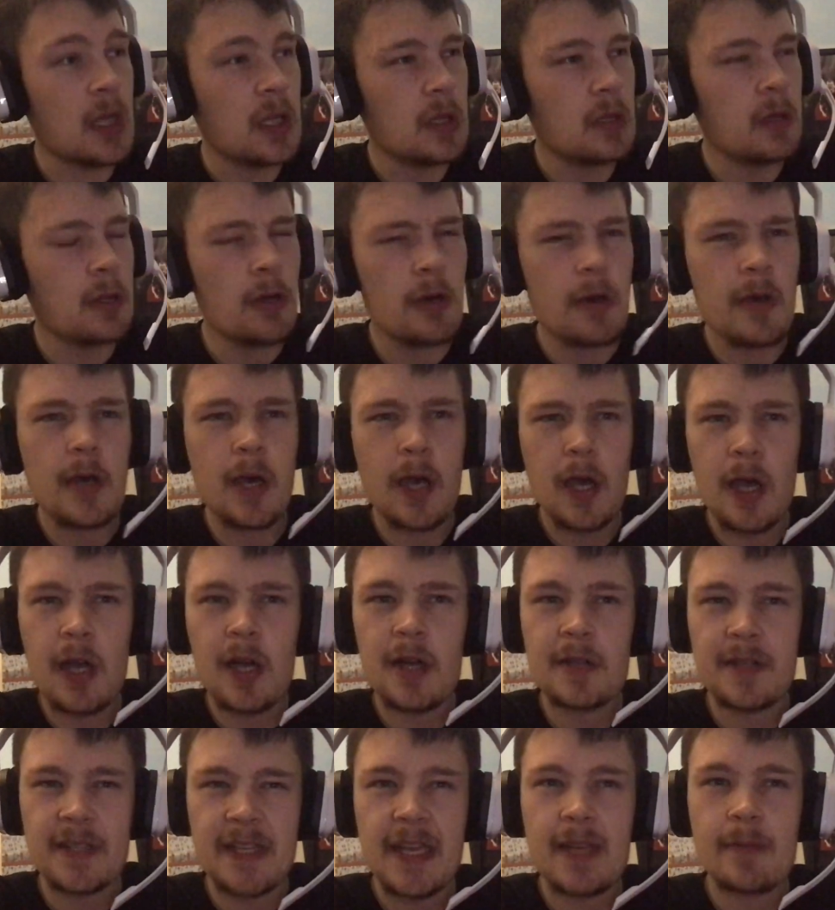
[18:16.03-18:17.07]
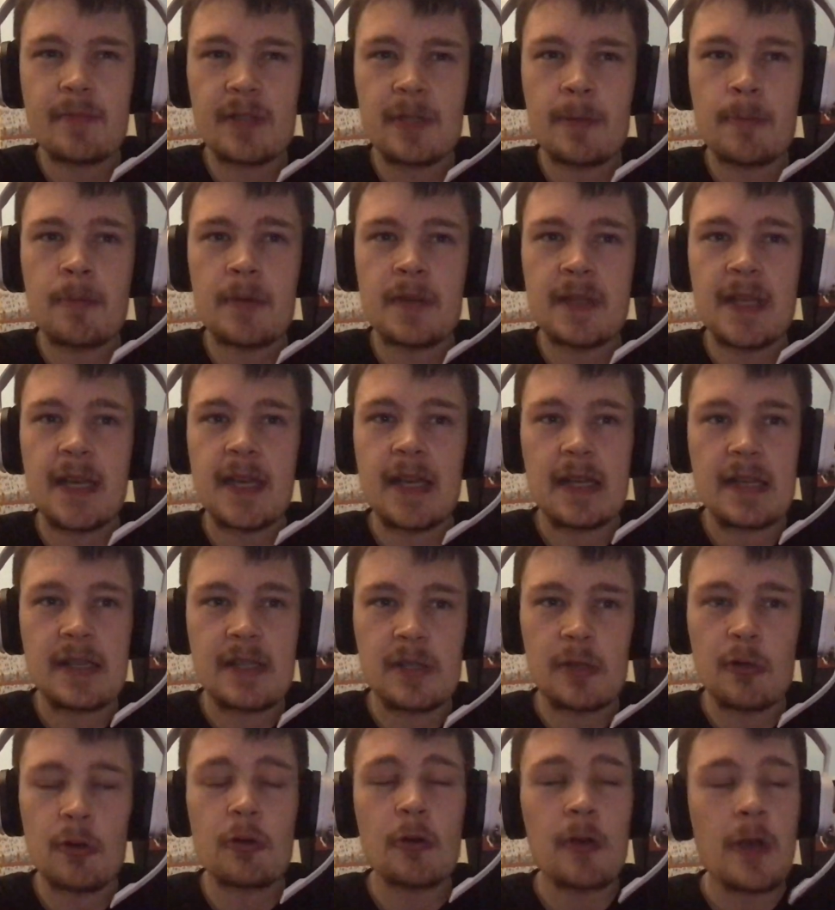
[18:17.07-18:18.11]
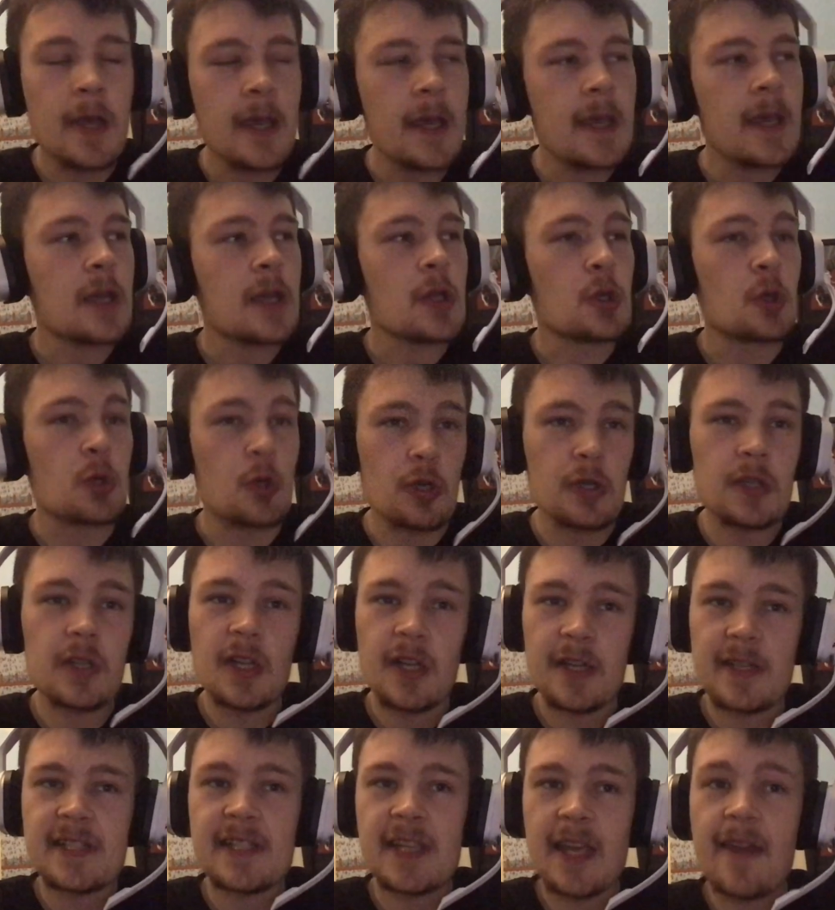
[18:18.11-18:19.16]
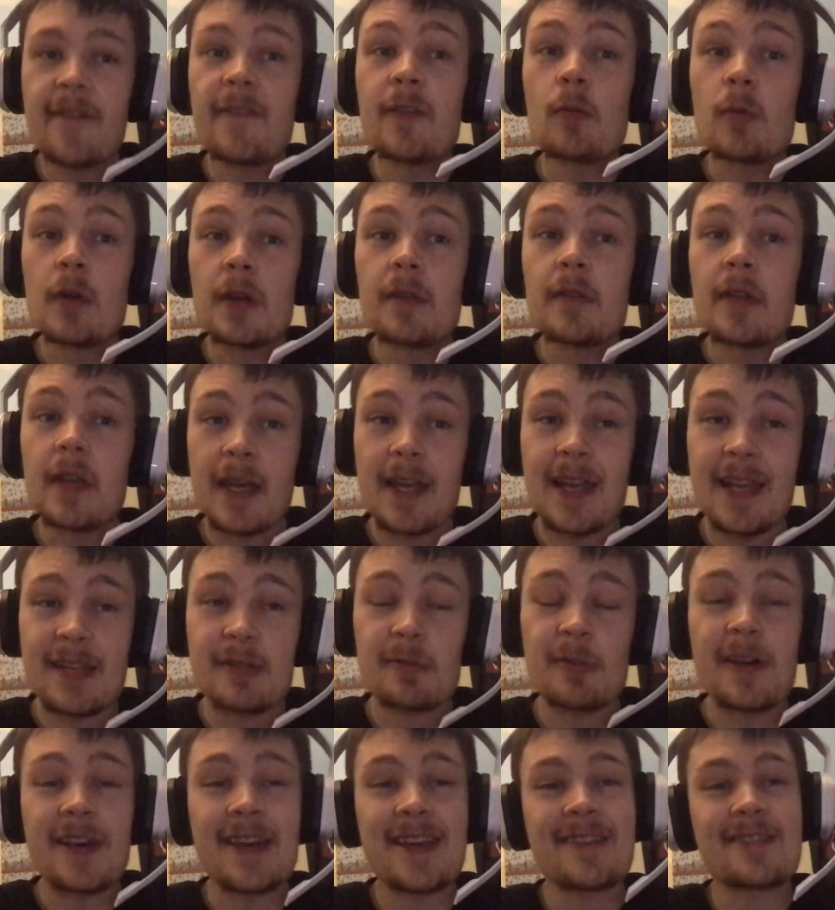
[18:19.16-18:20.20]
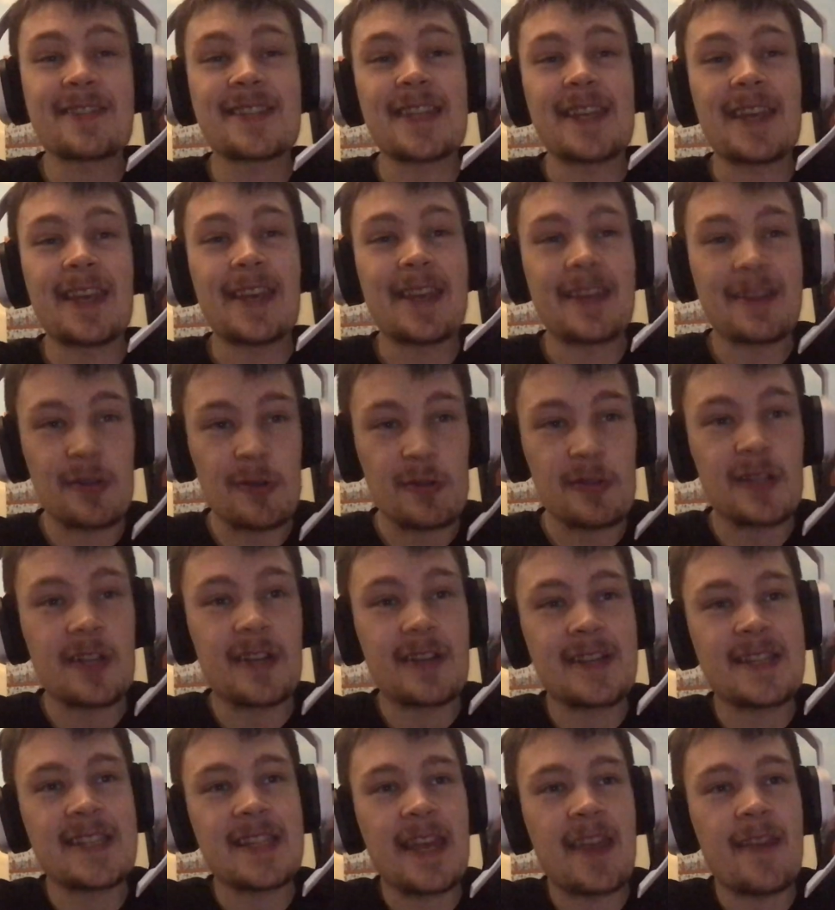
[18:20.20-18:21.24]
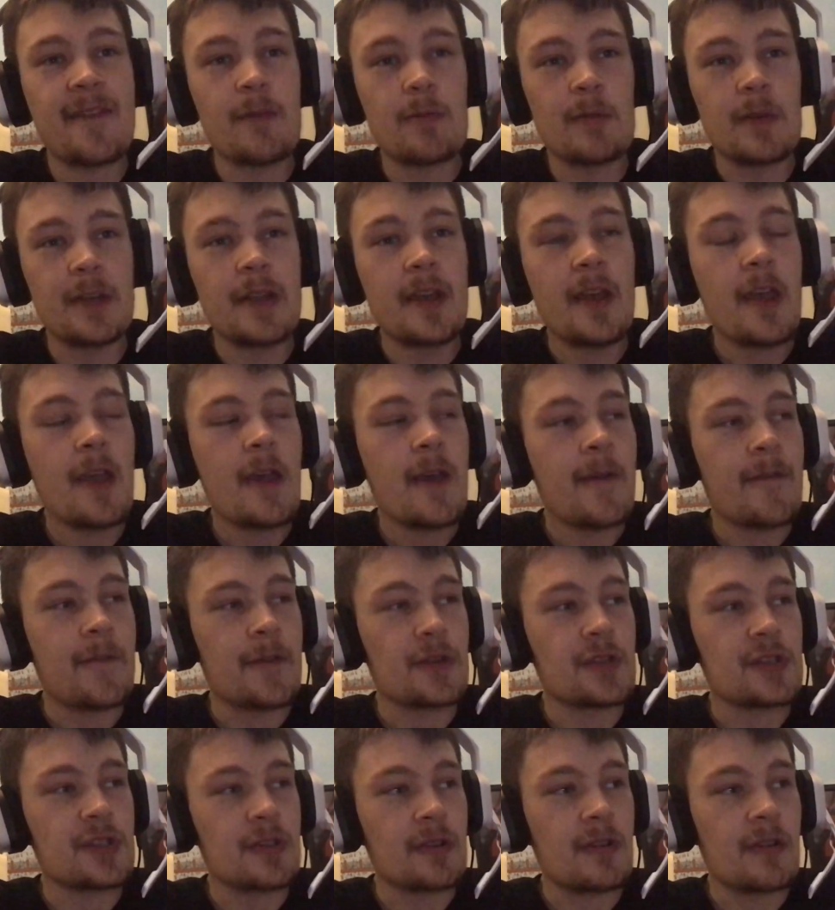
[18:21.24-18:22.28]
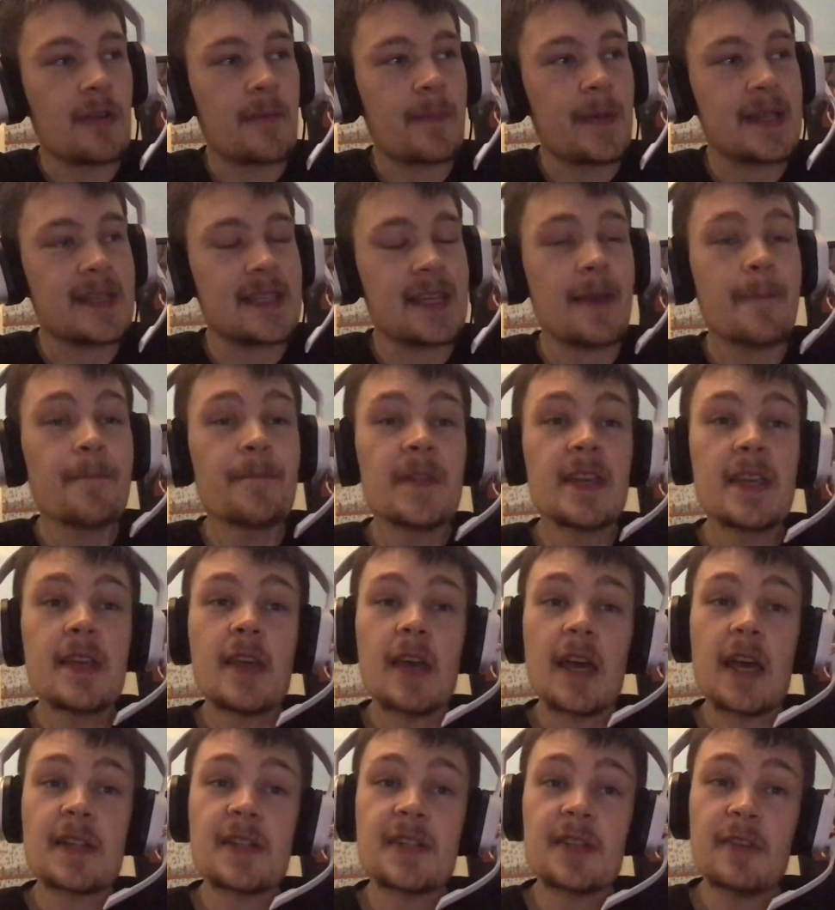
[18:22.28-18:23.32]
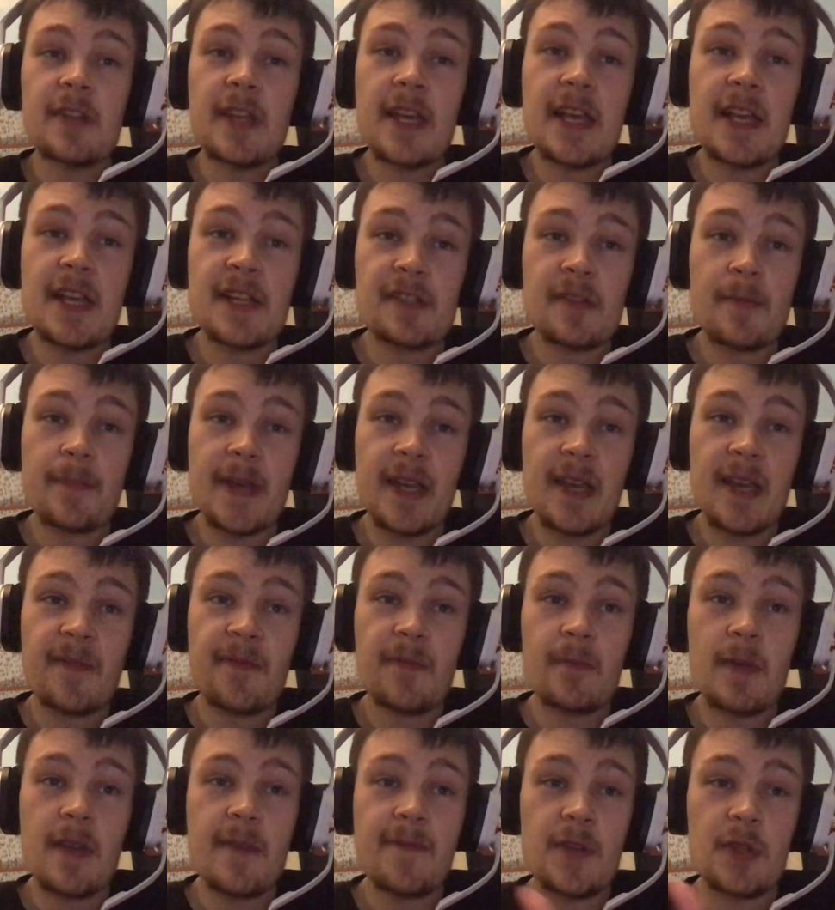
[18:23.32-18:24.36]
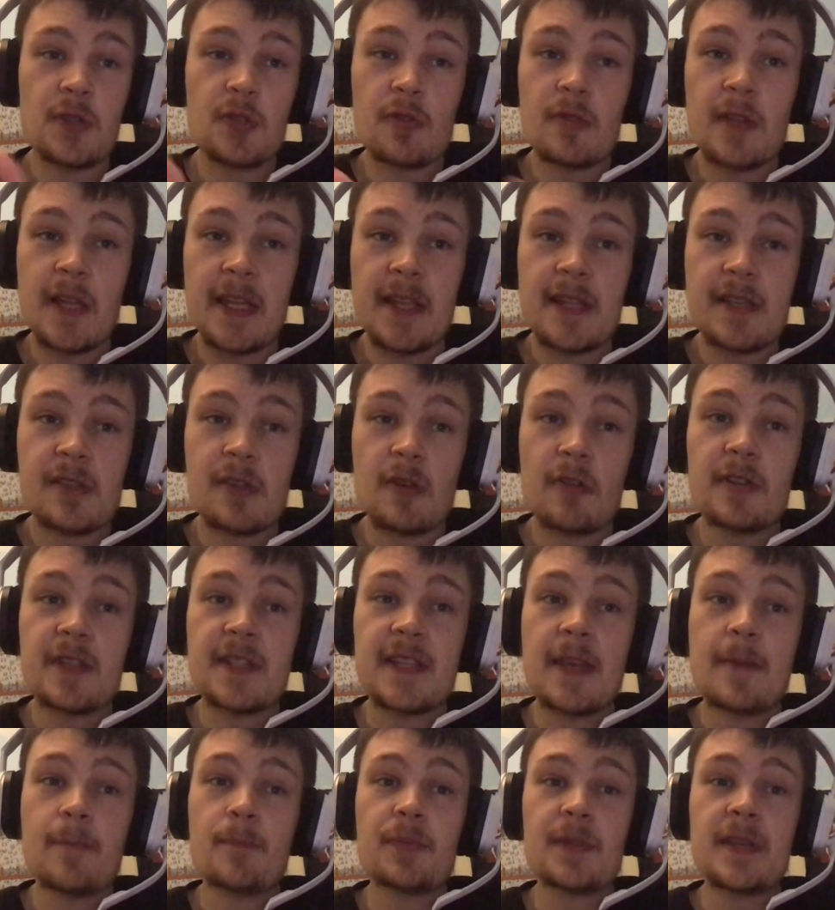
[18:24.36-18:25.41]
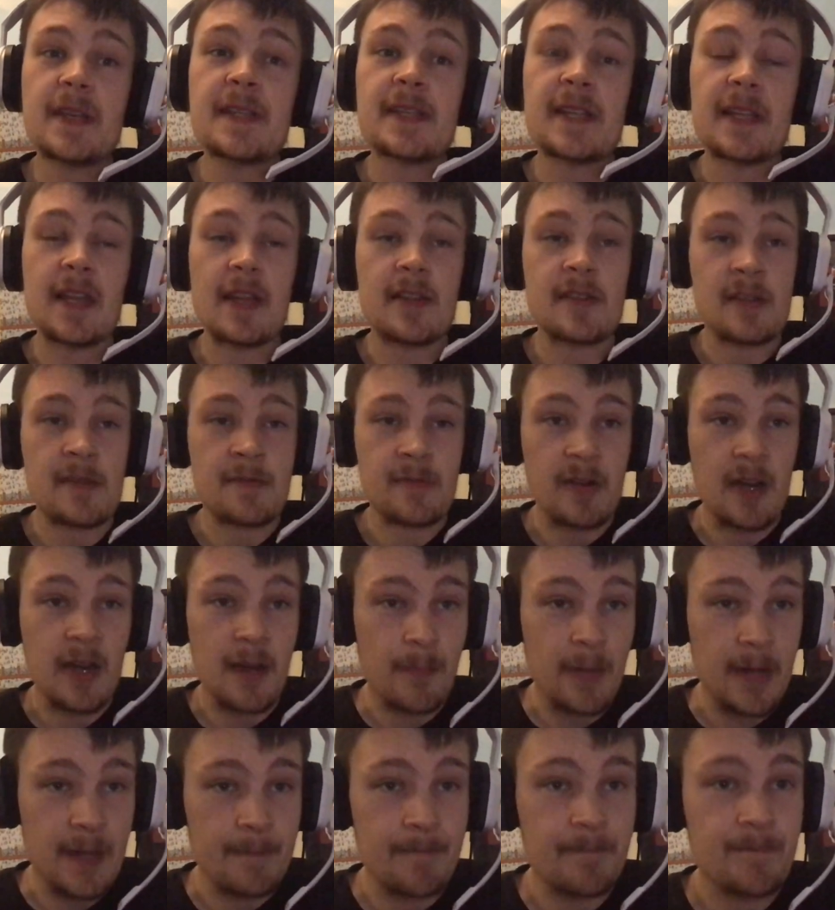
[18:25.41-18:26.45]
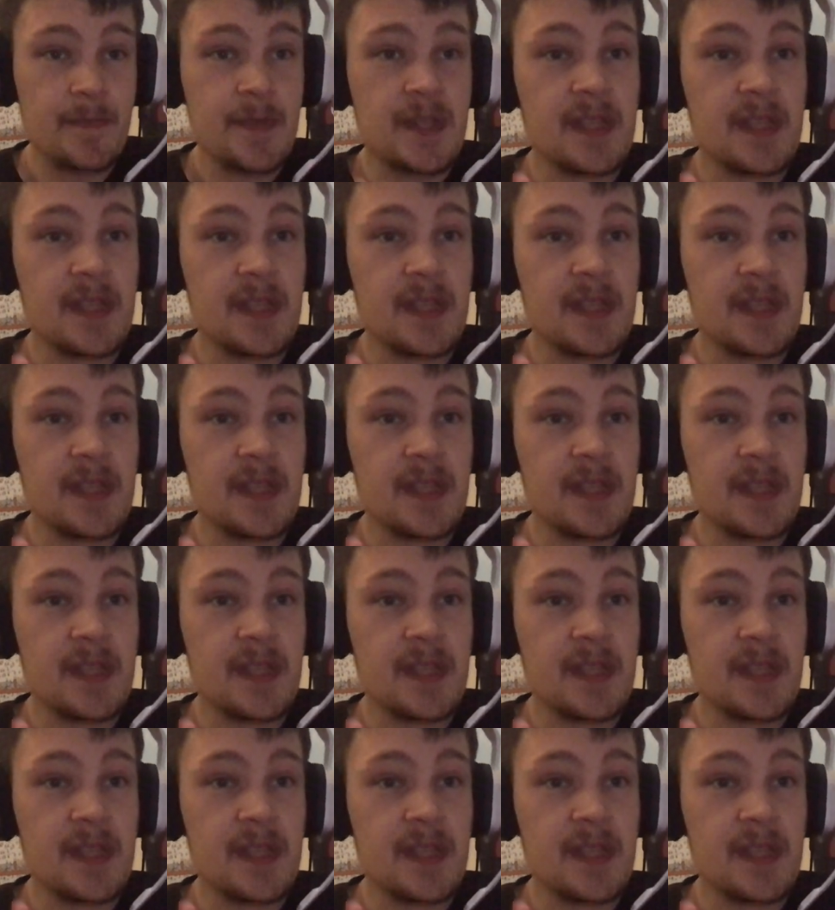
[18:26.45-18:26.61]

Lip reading: A lot of hard games to predict, so good luck to everyone. That's what I'll say. Good luck to everyone, for sure. But until now, it's goodbye for me. If you do like this content, please hit that subscribe button.